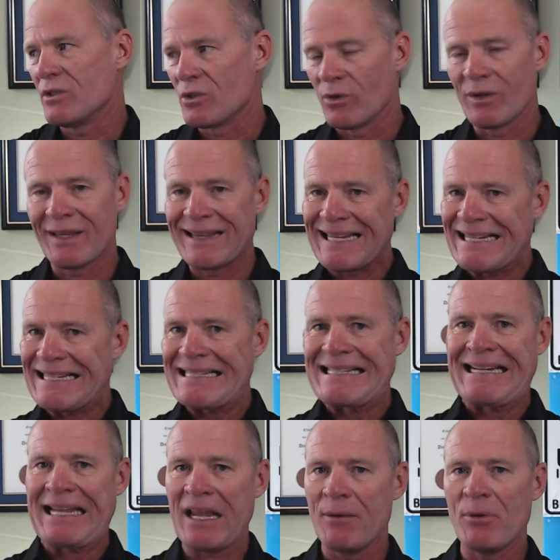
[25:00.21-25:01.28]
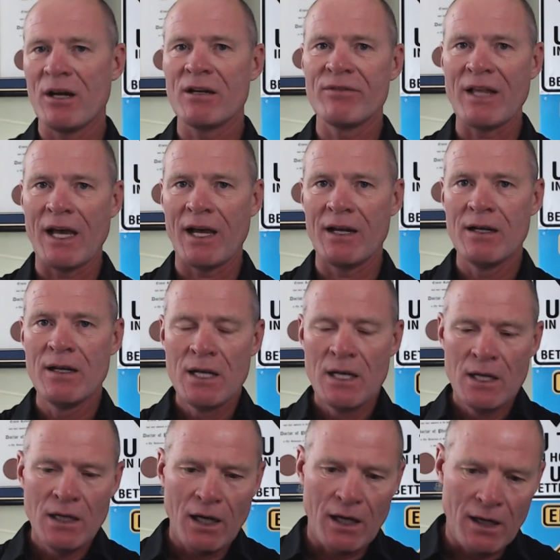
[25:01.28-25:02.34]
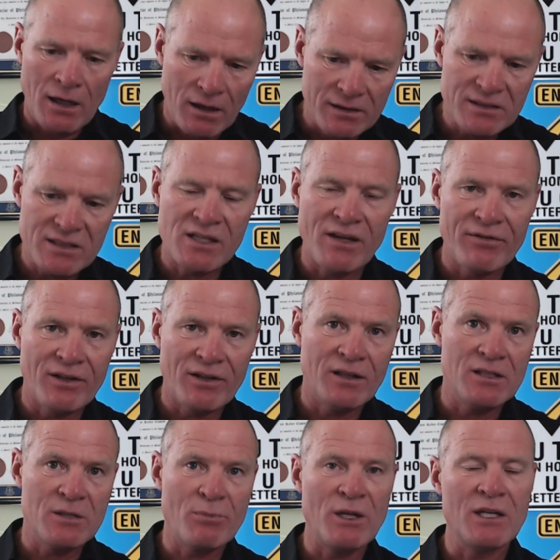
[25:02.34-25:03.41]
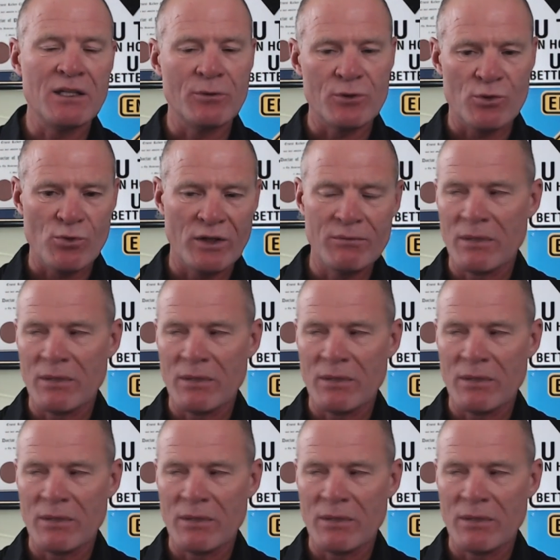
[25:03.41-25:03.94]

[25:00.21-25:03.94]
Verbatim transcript: So the things that came out of that Unsafe at Any Speed that was written